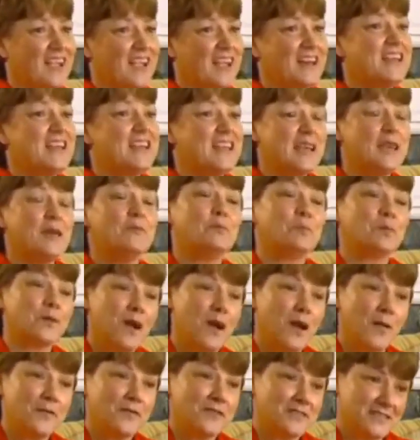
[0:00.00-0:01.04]
And he had
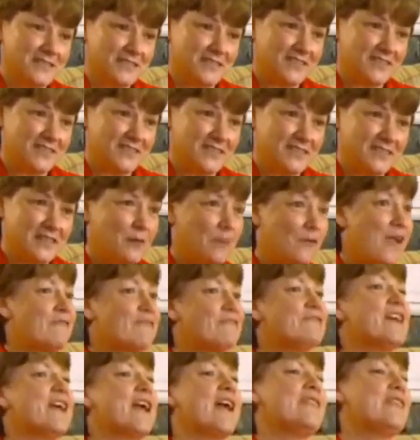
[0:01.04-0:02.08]
promised us.
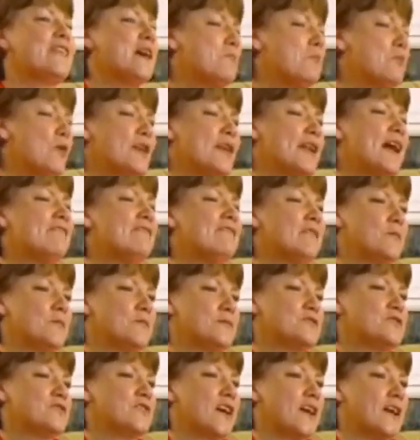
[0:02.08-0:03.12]
At, the, at that point, I felt
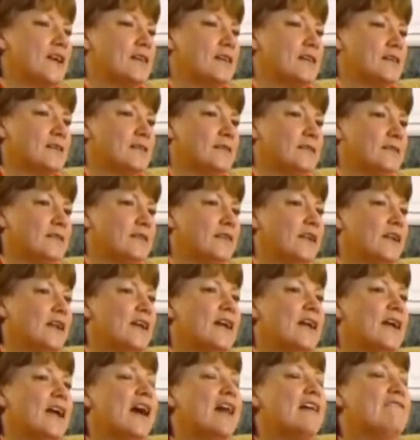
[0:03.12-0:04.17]
betrayed.
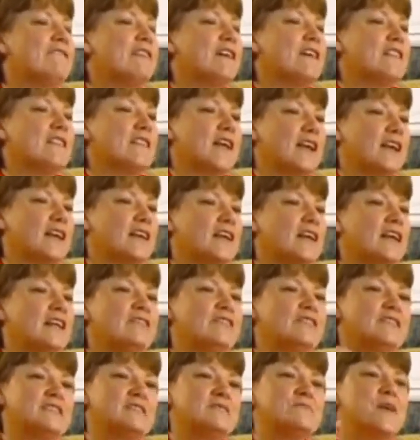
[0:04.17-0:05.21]
I felt like
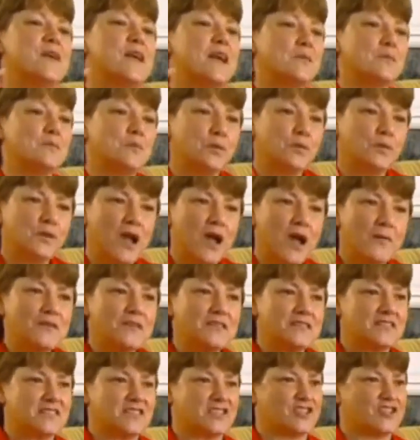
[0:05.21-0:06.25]
this man
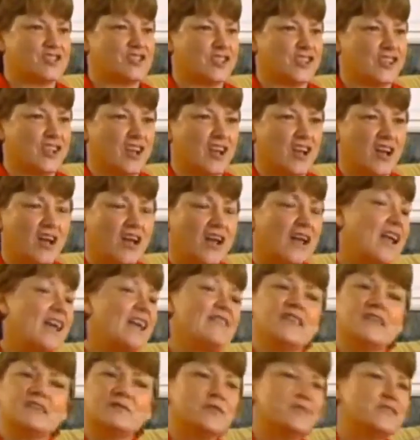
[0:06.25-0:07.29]
promised us the law,
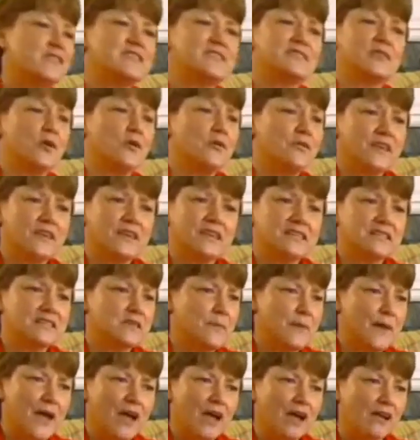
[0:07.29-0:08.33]
and that's what this whole thing is
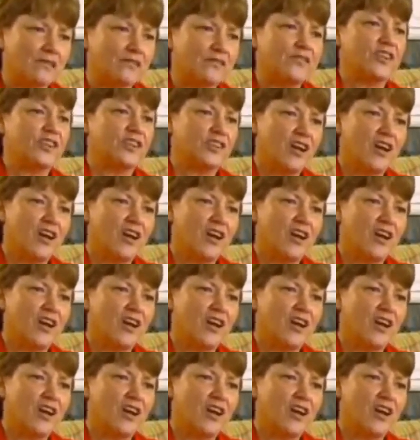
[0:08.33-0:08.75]
about the